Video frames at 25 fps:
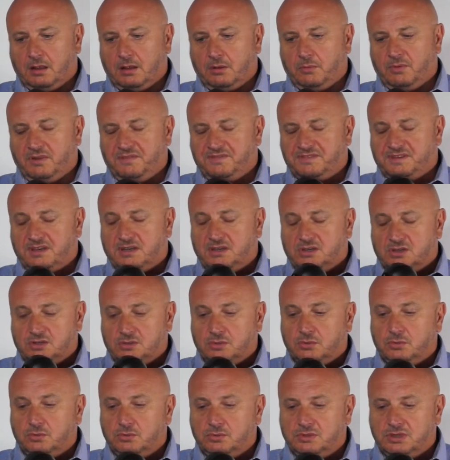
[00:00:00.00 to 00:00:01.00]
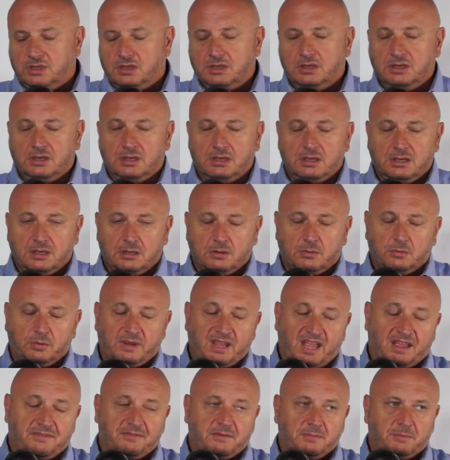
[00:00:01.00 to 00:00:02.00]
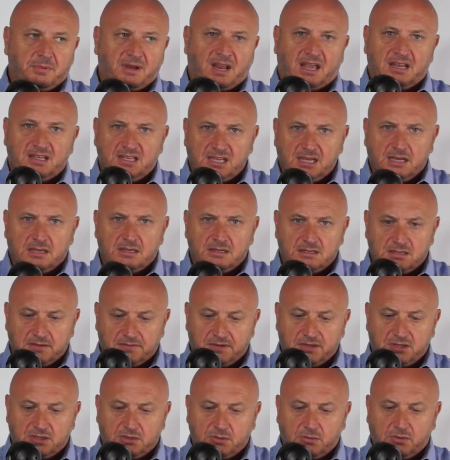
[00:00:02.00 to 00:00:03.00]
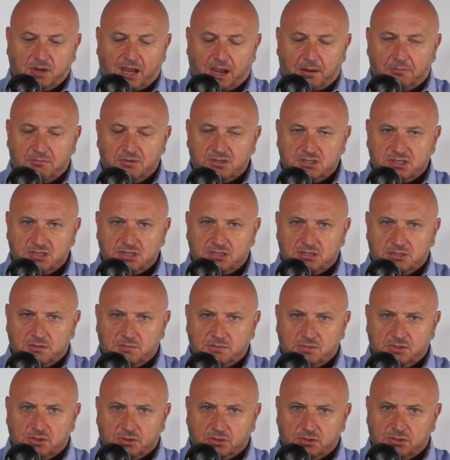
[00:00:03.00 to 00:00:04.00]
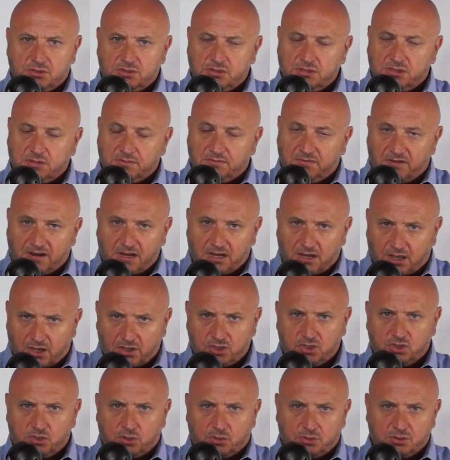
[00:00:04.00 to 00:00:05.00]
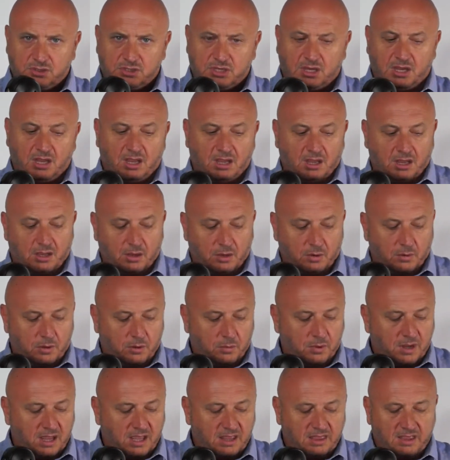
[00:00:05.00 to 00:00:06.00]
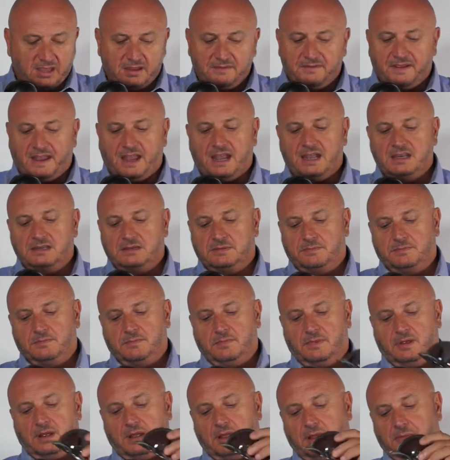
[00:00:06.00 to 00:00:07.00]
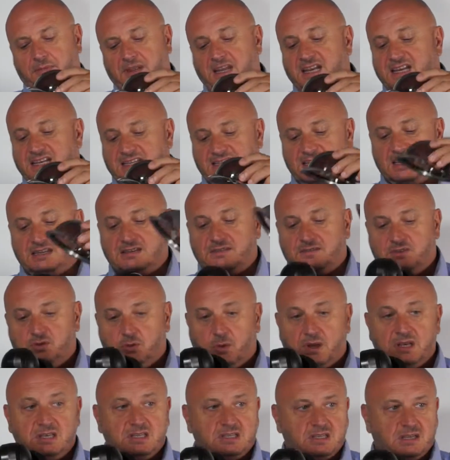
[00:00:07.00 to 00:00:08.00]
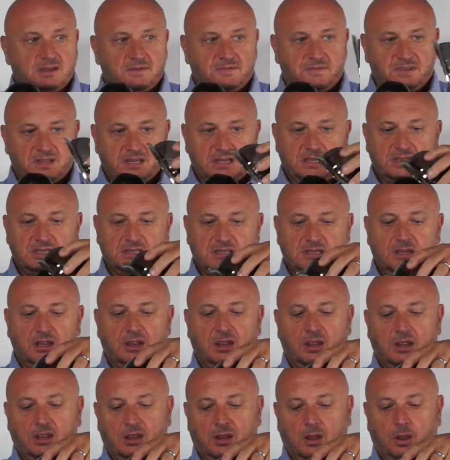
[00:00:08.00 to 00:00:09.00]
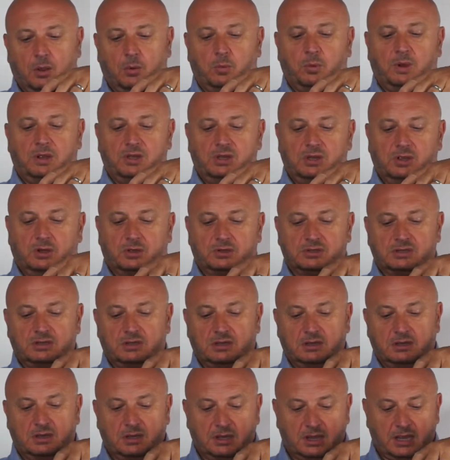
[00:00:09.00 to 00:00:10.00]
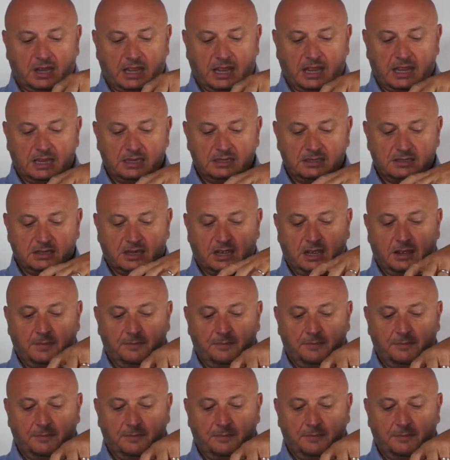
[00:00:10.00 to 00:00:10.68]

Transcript: We've installed, well we haven't, but our dealers have installed camera systems onto some very large yachts where they've had in excess of 20 of these on one yacht, and